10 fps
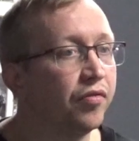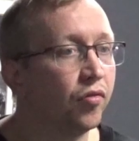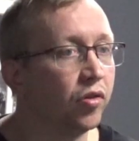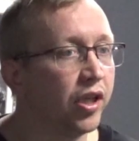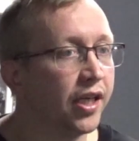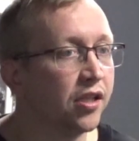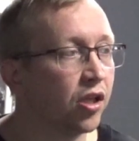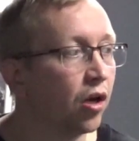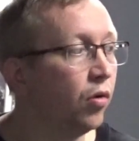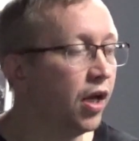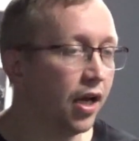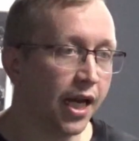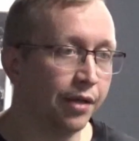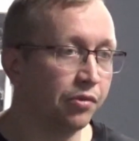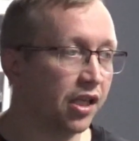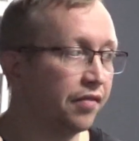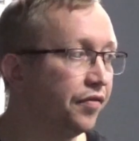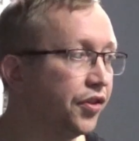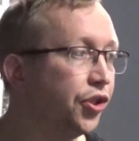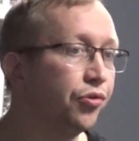4 years ago, and it was, like,
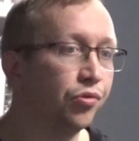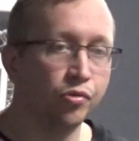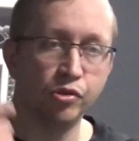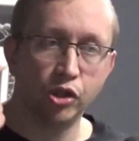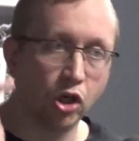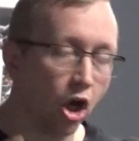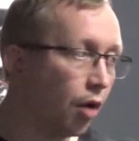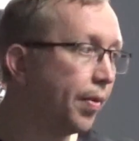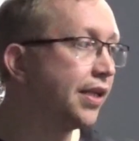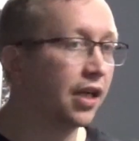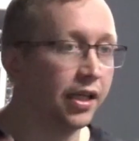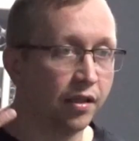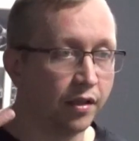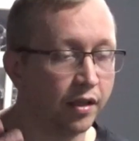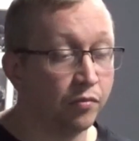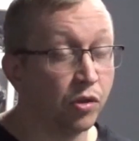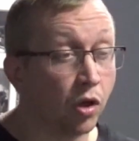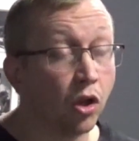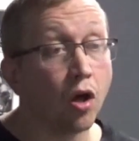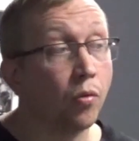views, comments, like, there was a
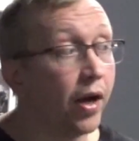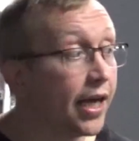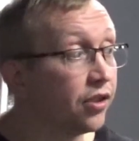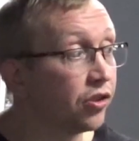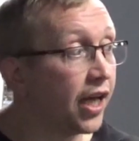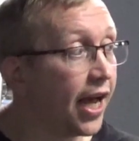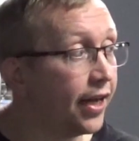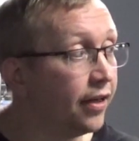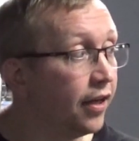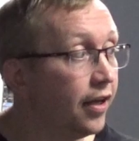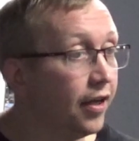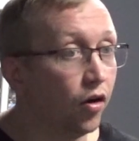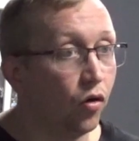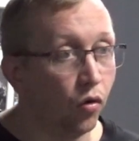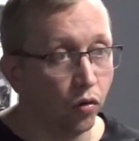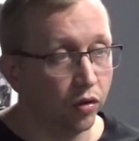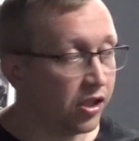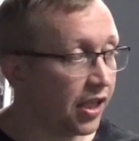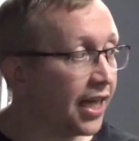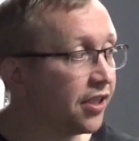lot of work just getting all the
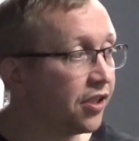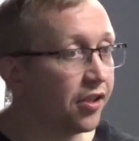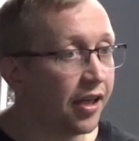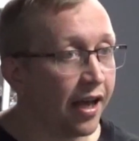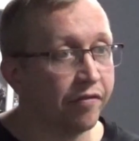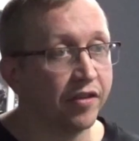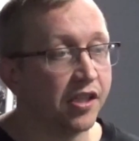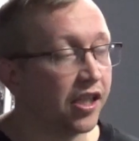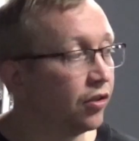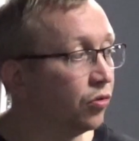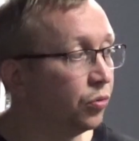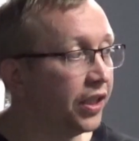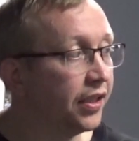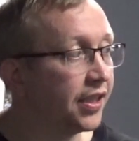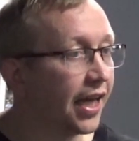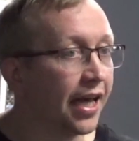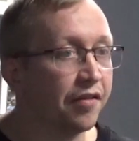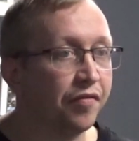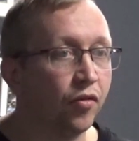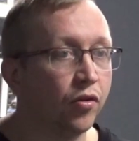stats every single week
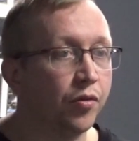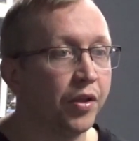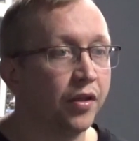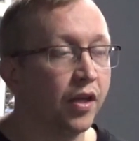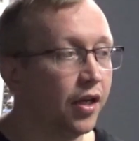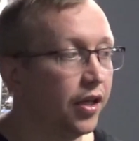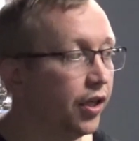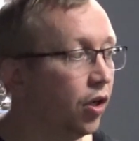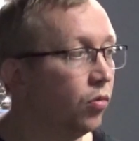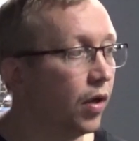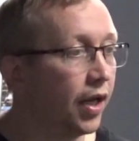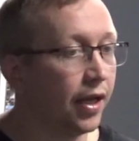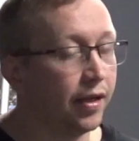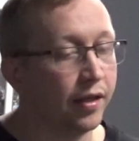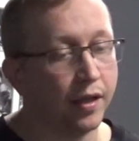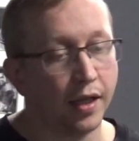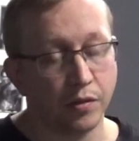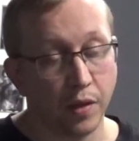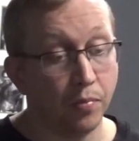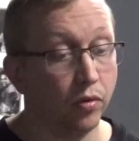together for them, and, you know, and then
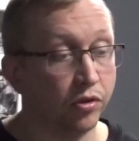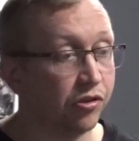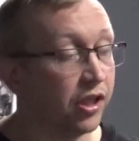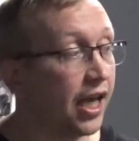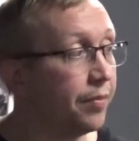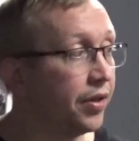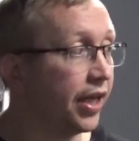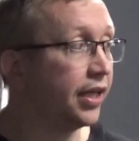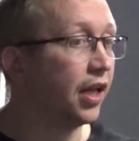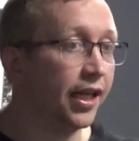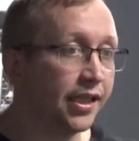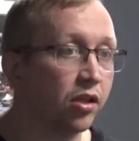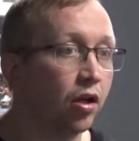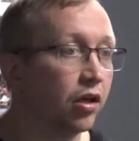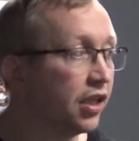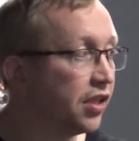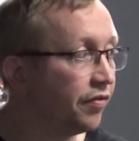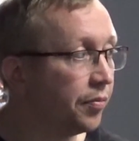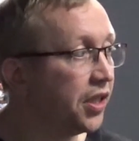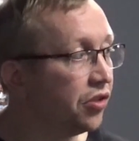that's where Ball Street came in. They'd collate a lot of this
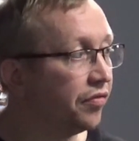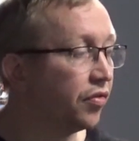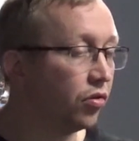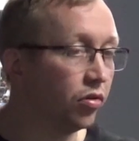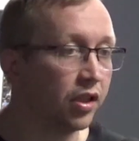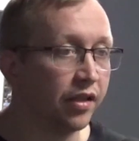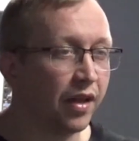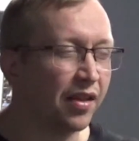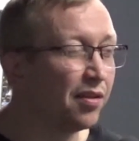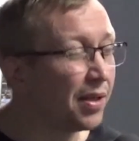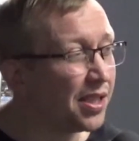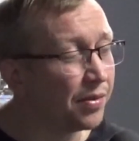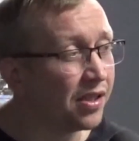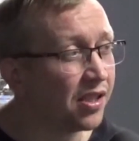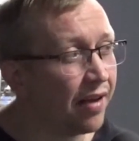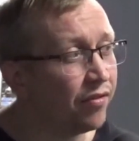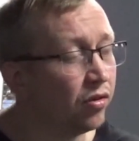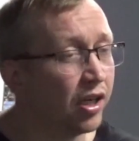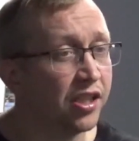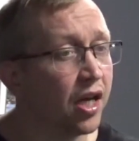information for all the different, I think there might have been 7
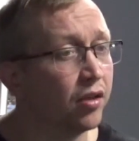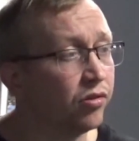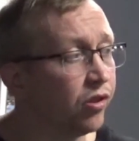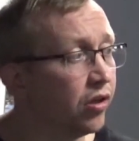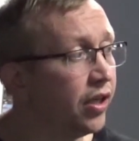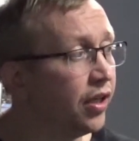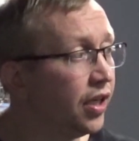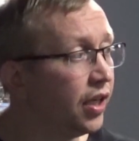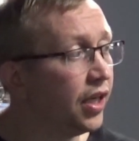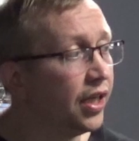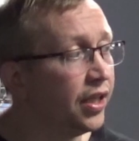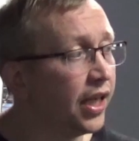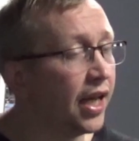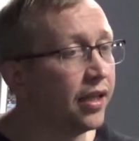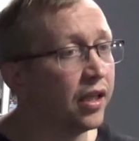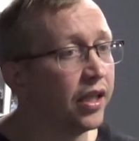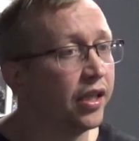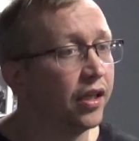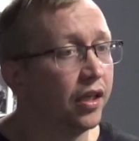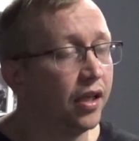or 8 channels on it in the end,
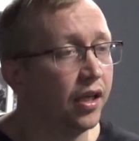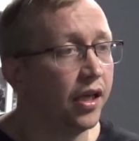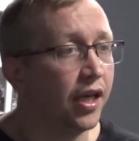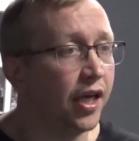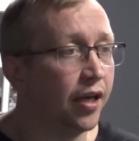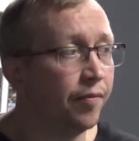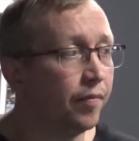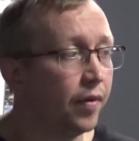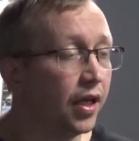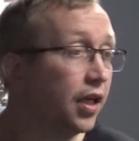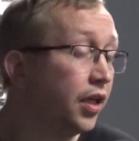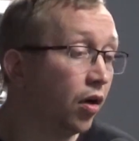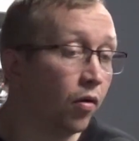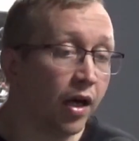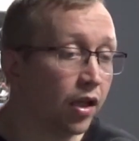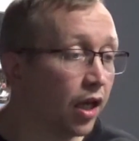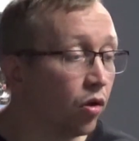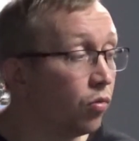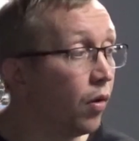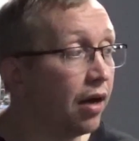like. And you know, I
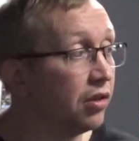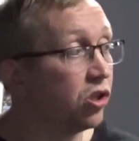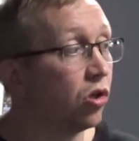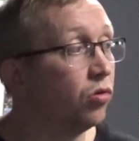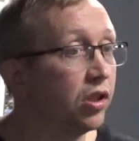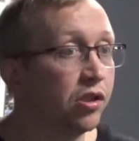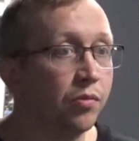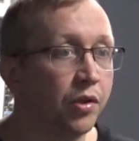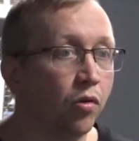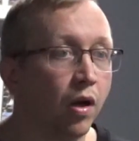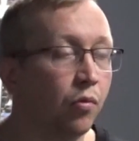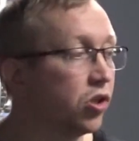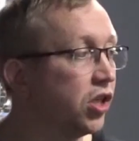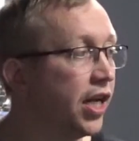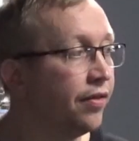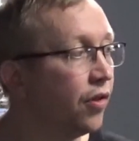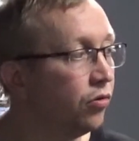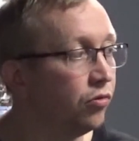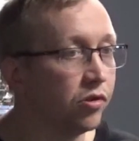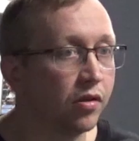don't know how they sold it to them. I wasn't in
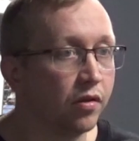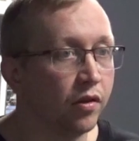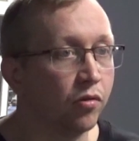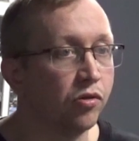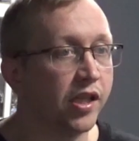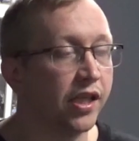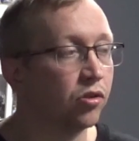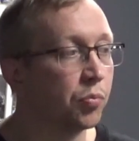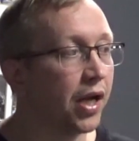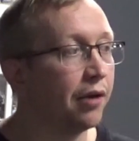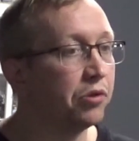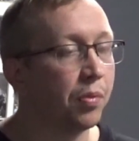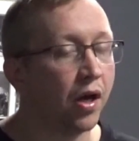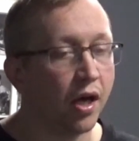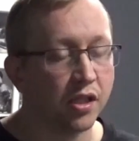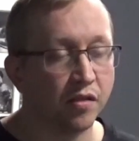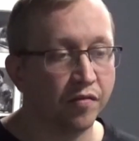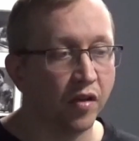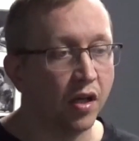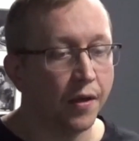those deals, but I was part
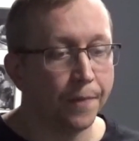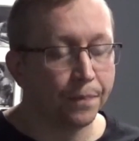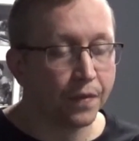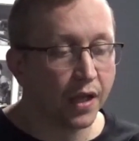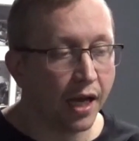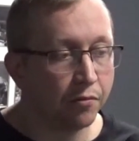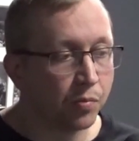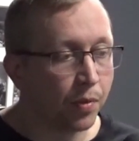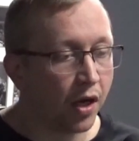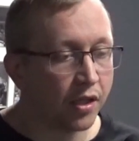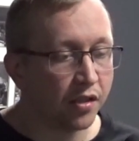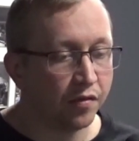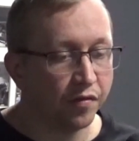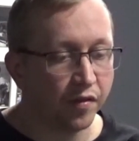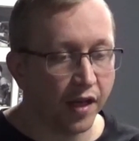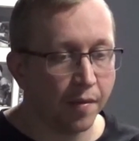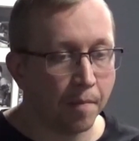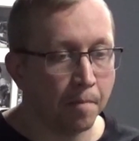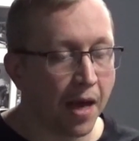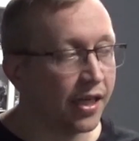of
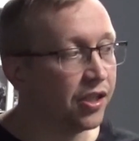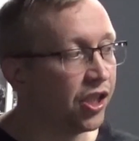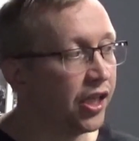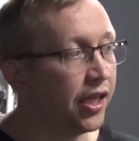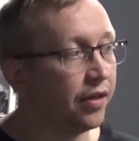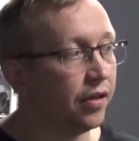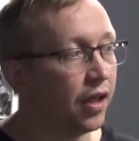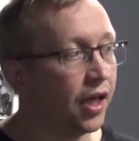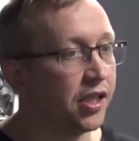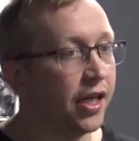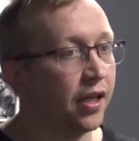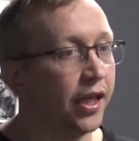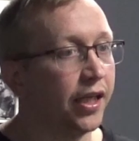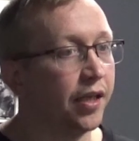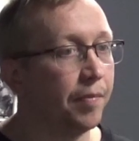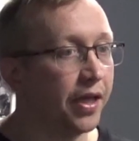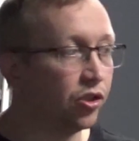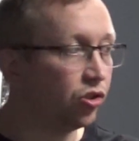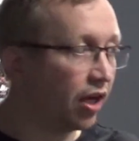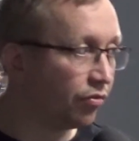managing it, as in, like, making
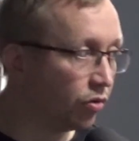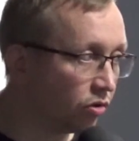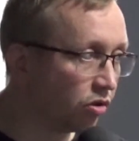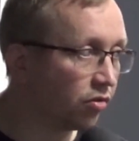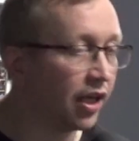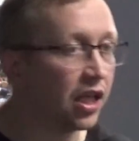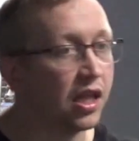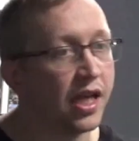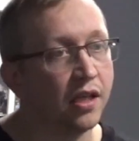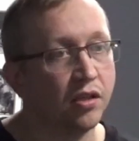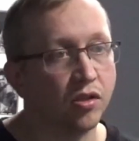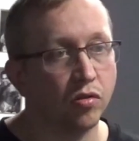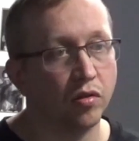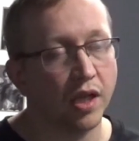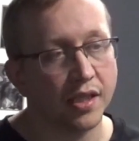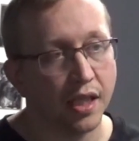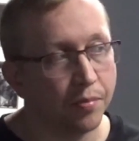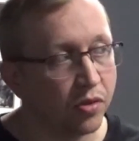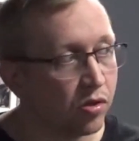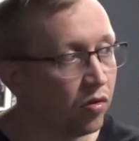sure everyone does the right things and all that
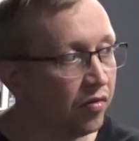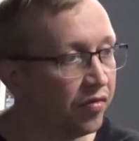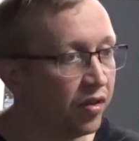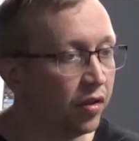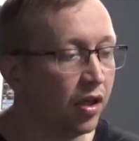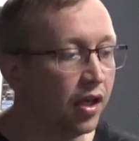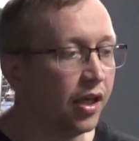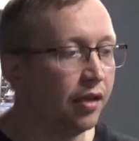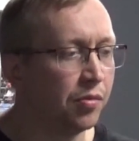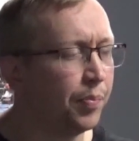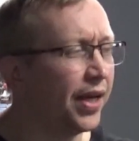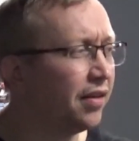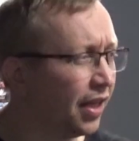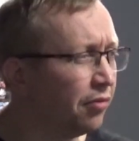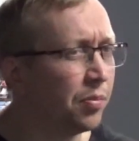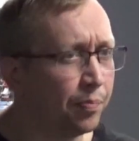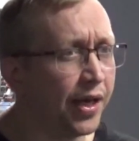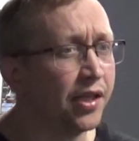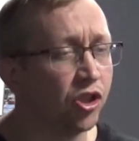type of stuff. And it was a big